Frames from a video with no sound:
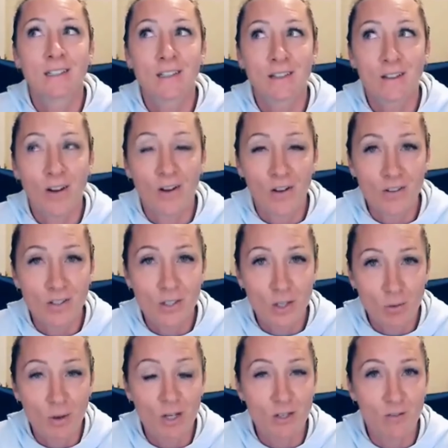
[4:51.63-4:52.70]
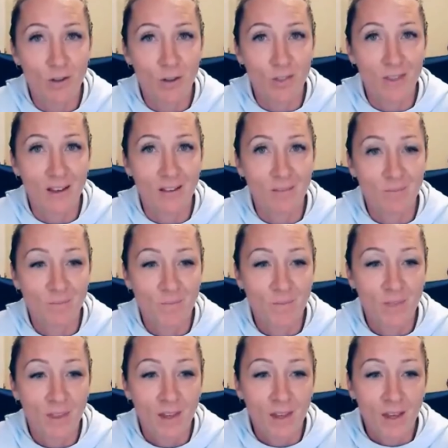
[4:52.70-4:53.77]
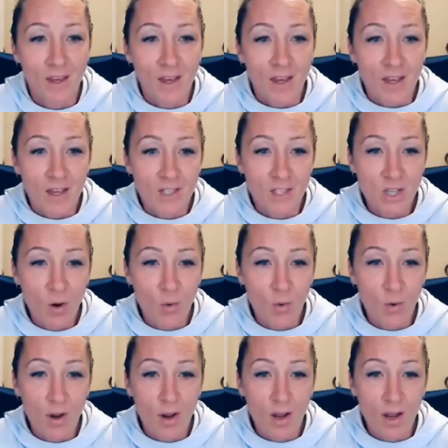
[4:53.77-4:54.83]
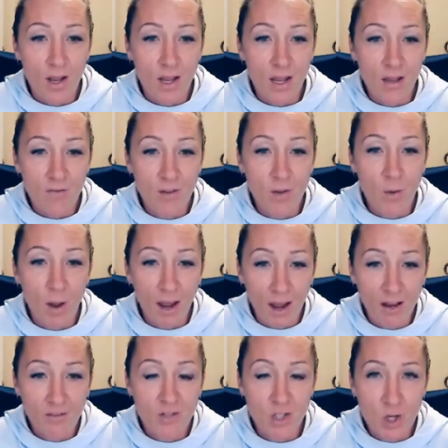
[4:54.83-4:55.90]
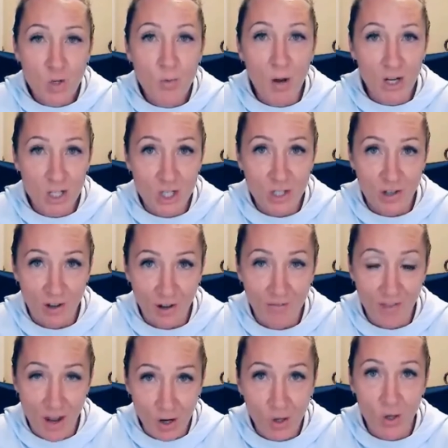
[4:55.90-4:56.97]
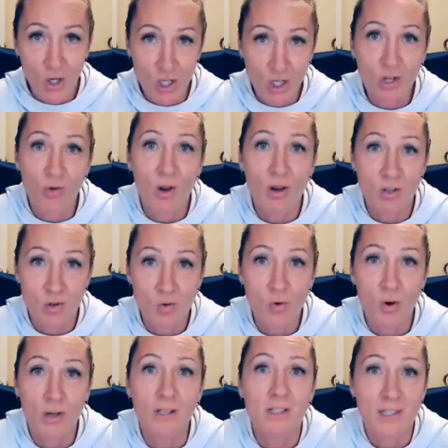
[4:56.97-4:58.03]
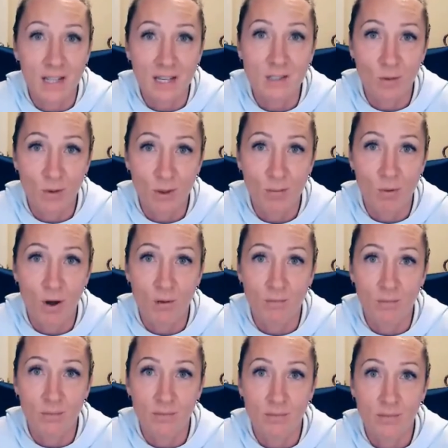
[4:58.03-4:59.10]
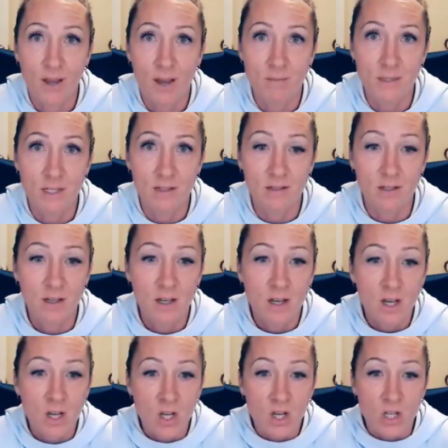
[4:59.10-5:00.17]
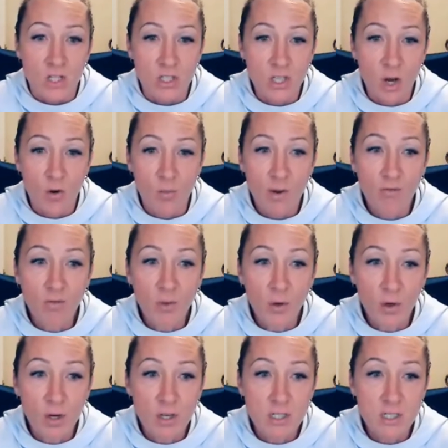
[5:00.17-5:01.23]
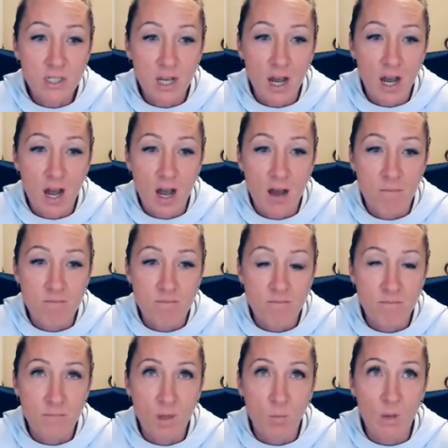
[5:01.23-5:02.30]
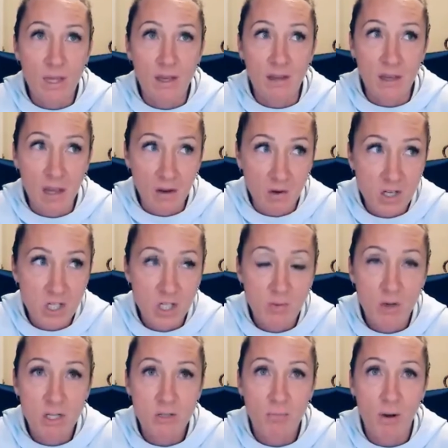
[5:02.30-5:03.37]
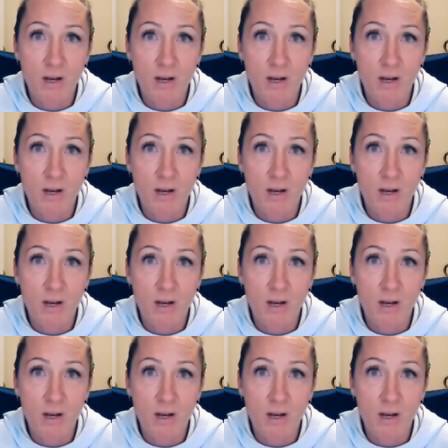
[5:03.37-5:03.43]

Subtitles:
called too much of a good thing. So if you have too much of that cushion around your organs, that's where the problem comes in. So we've learned that we can carry too much body